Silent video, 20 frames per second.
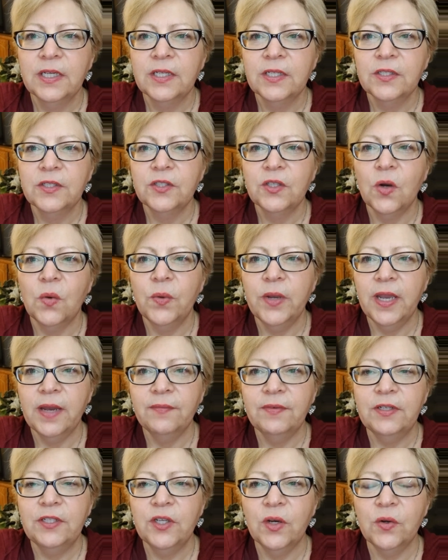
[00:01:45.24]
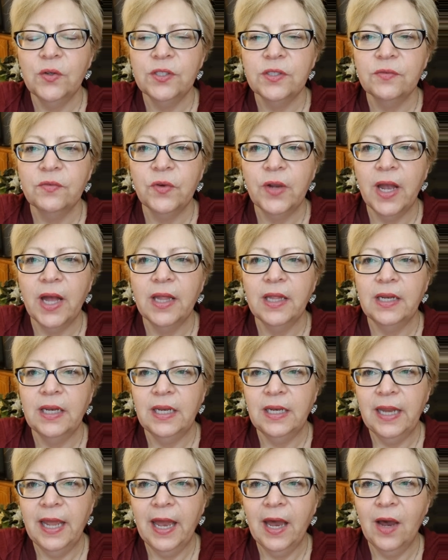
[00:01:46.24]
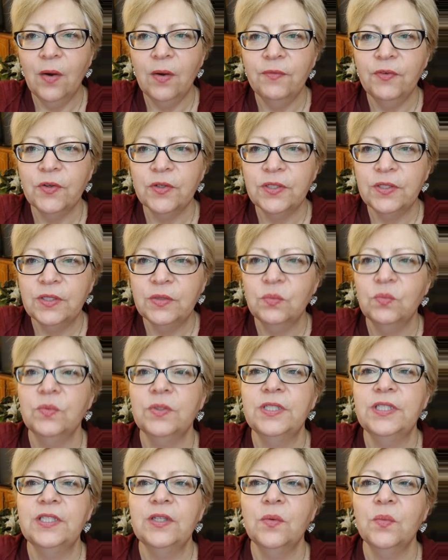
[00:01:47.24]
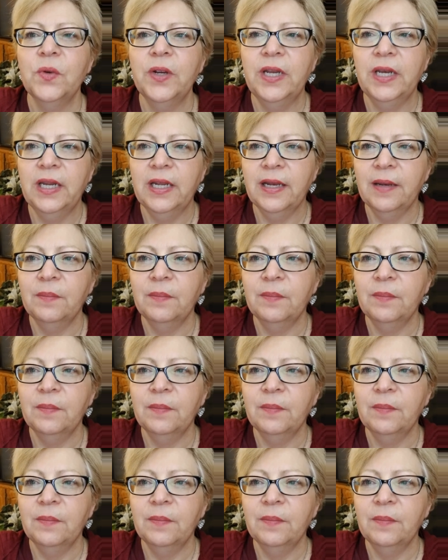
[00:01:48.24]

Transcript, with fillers: So we have a dose of reality. Now if you're still reading,